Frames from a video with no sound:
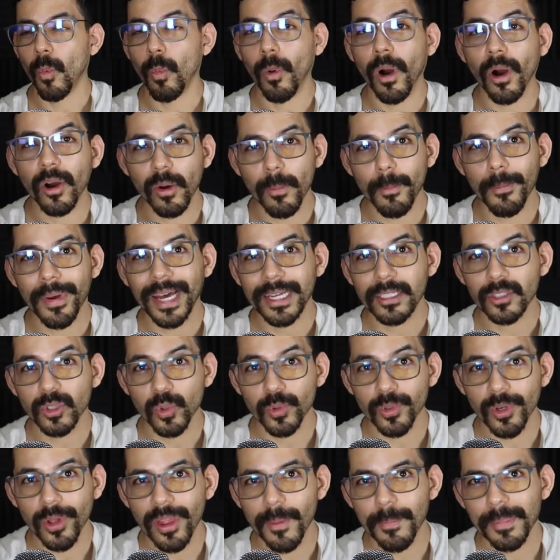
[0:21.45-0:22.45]
Welcome back to
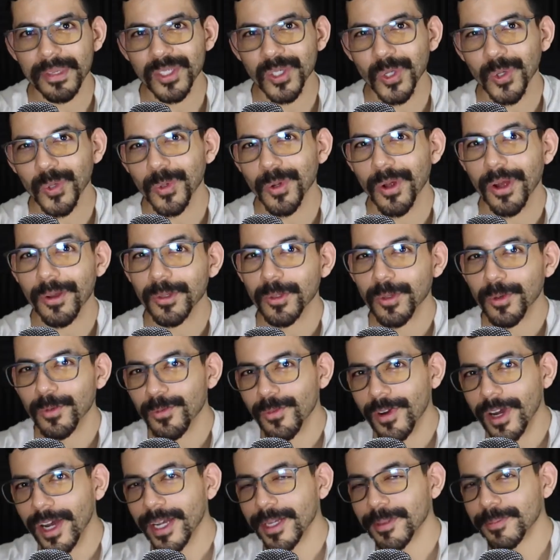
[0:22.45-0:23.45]
another episode on
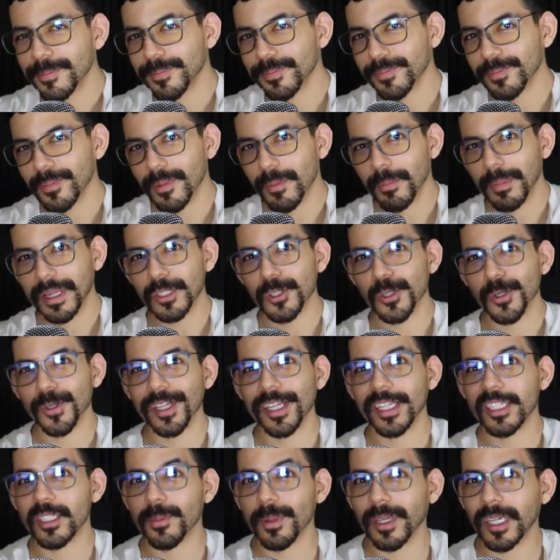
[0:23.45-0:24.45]
Dodefy, my
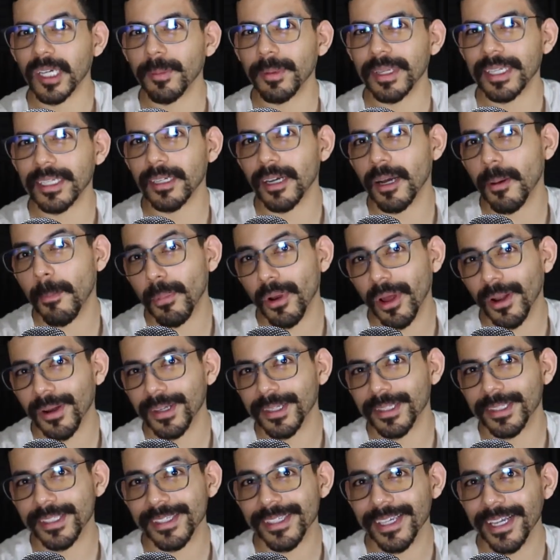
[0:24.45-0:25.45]
journey to becoming a
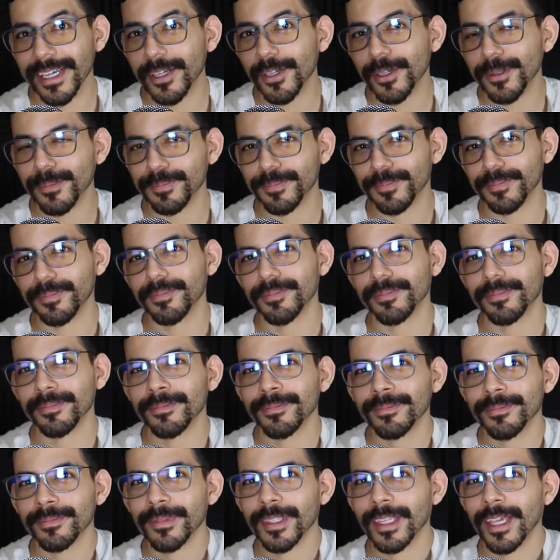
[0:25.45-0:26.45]
product designer.
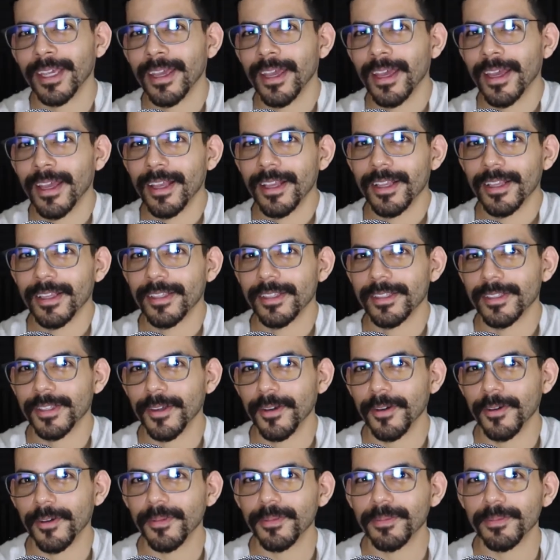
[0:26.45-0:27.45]

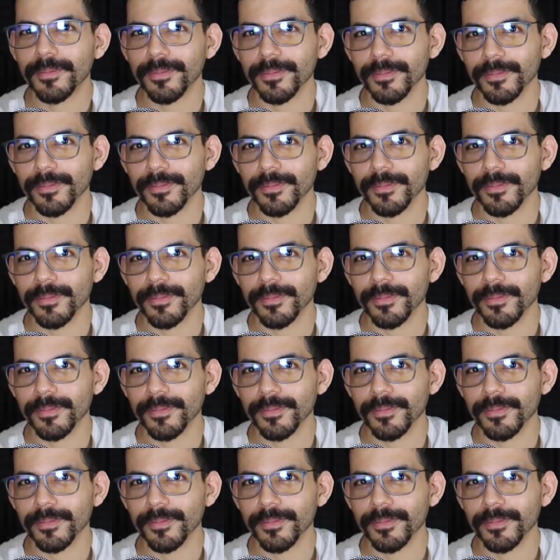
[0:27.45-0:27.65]
So,